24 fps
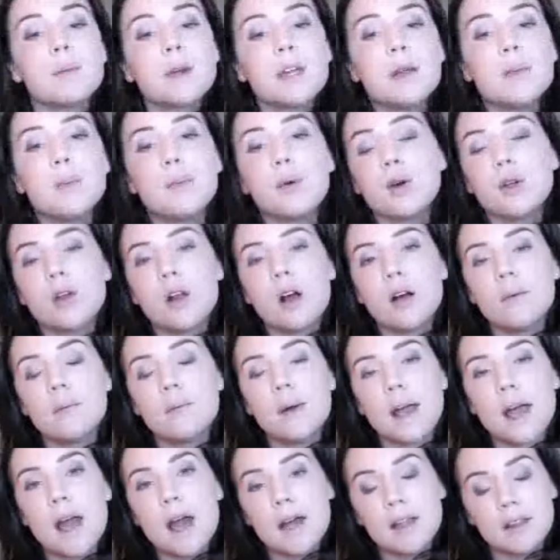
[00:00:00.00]
I'm going to put
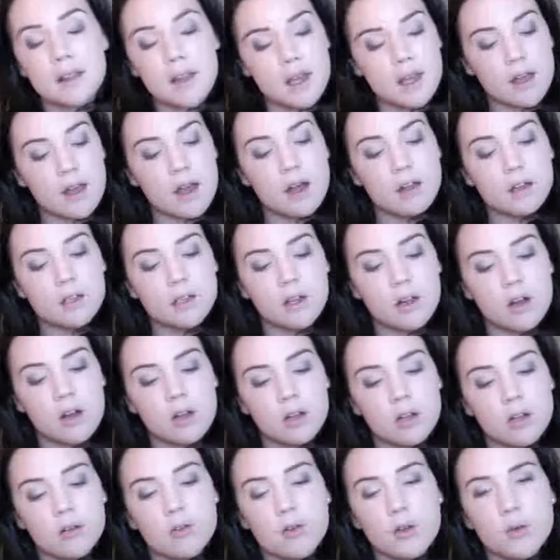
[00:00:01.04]
on my highlight color
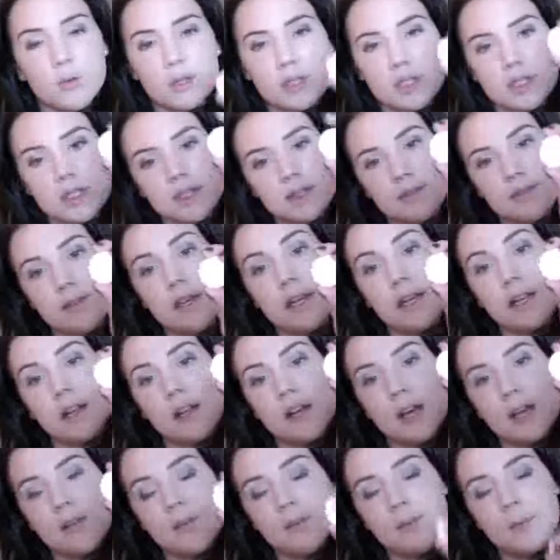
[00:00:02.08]
all over, which is
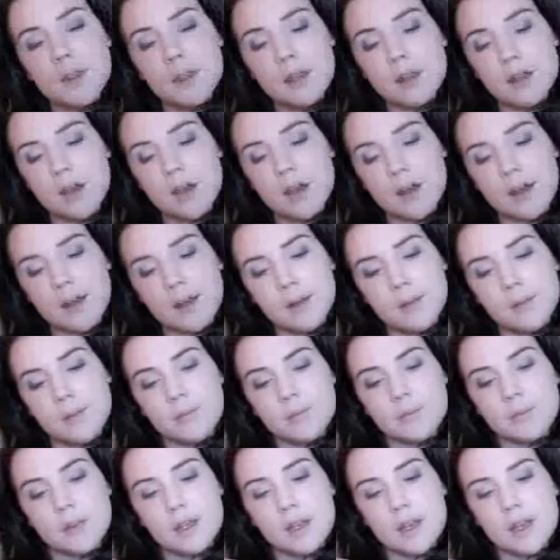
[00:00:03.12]
Vanilla.
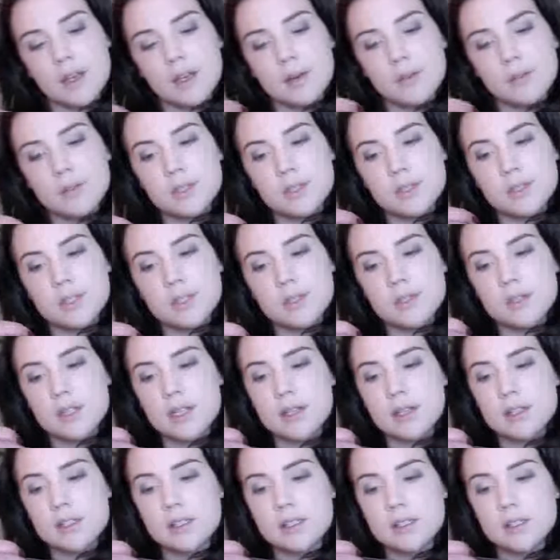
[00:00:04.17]
And I'm just
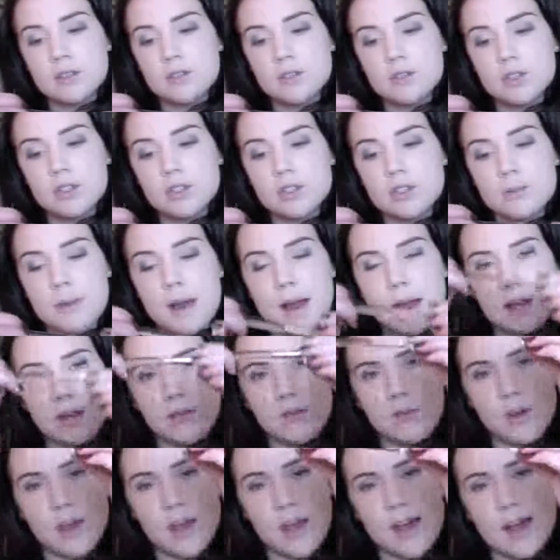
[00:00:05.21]
using, this is a Trish
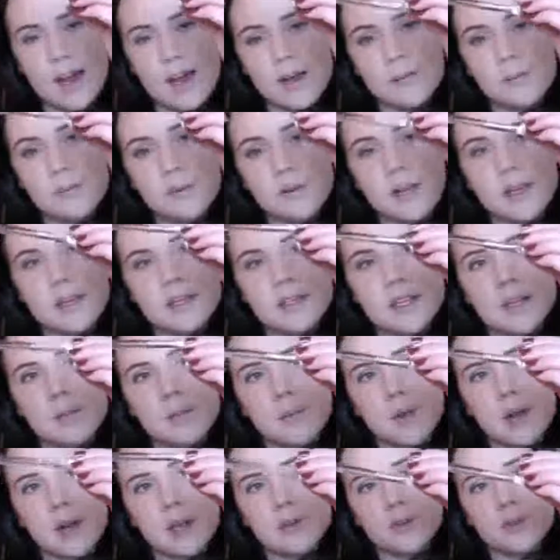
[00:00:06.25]
McAvoy eye
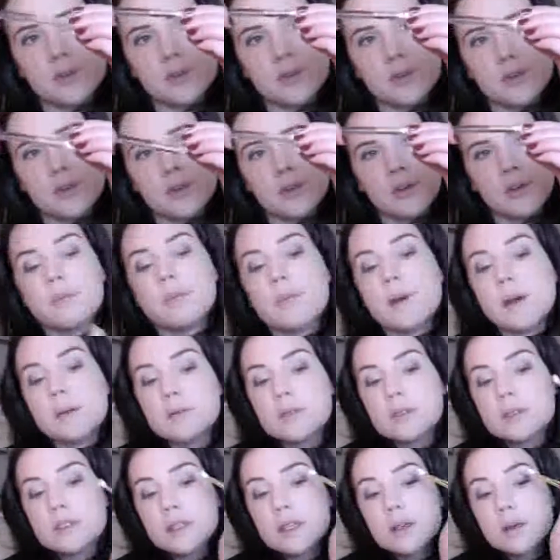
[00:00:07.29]
blending brush, but
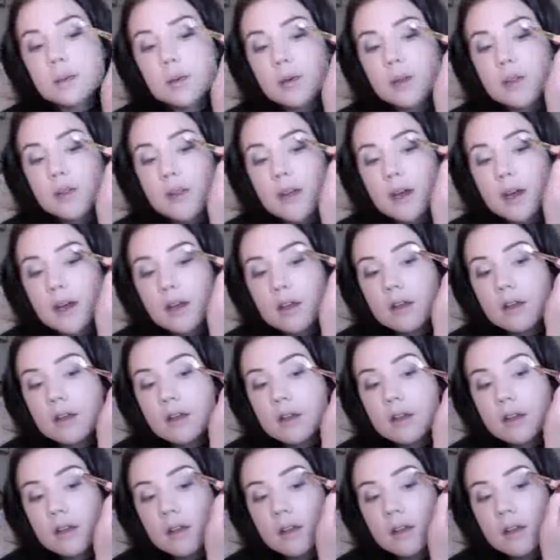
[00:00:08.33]
I'm just going to put that